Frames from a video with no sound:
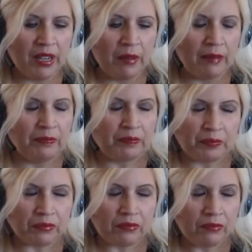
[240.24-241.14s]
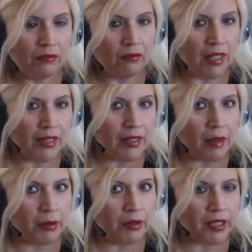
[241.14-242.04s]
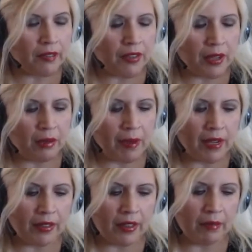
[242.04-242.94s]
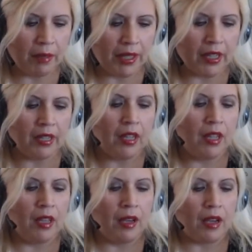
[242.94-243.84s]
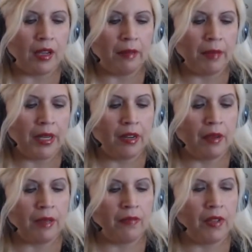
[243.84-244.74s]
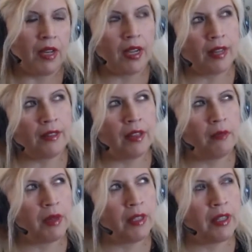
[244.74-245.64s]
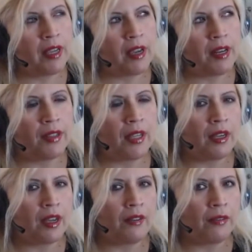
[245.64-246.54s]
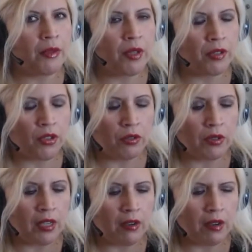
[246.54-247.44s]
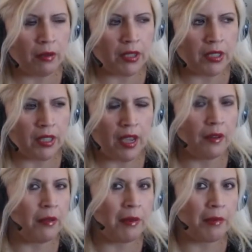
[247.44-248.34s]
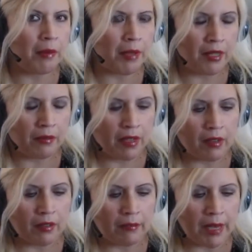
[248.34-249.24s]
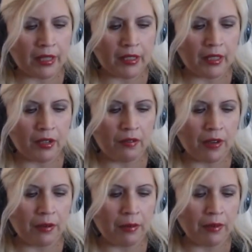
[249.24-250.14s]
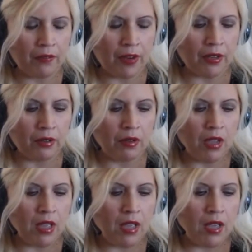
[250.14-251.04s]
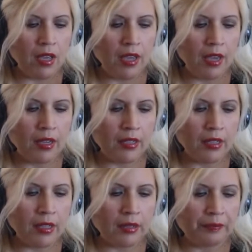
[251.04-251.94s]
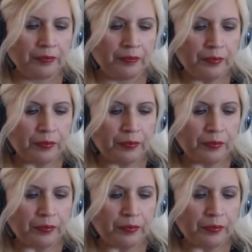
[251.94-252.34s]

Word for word: anyway, not that blue stuff that you buy at the market. Uh, but anyway, and I got that one that I got. I think I got it from Trader Joe's. I, I want to say I don't remember, but anyway, I'll come back and tell you if I if I know. And um,